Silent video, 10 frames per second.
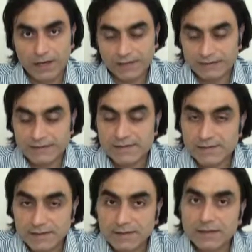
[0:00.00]
and
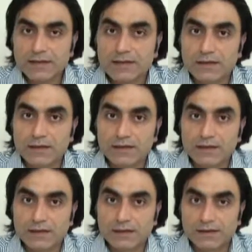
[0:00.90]
see
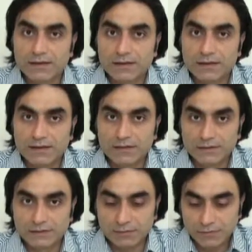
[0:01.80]

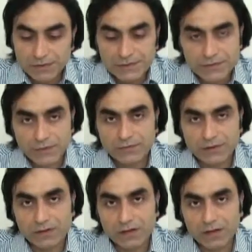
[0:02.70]
the mercy of
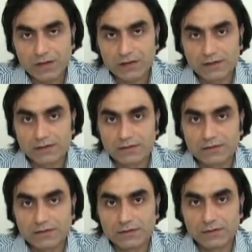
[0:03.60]
Allah
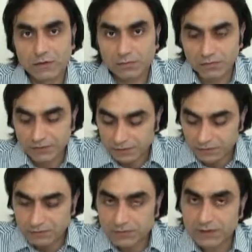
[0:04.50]
over
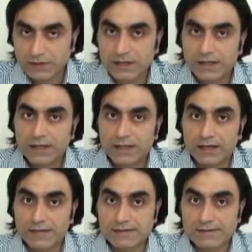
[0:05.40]
you
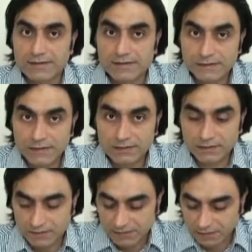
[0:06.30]
and
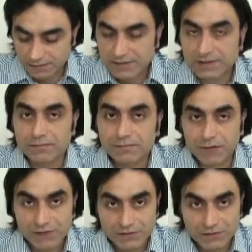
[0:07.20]
see His
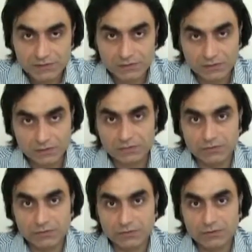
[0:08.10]
compassion
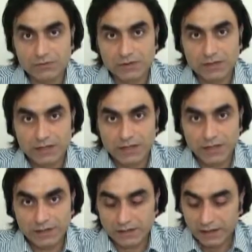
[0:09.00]
over you
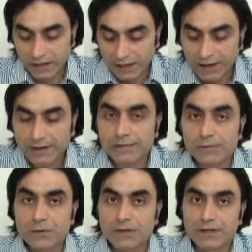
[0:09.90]
and how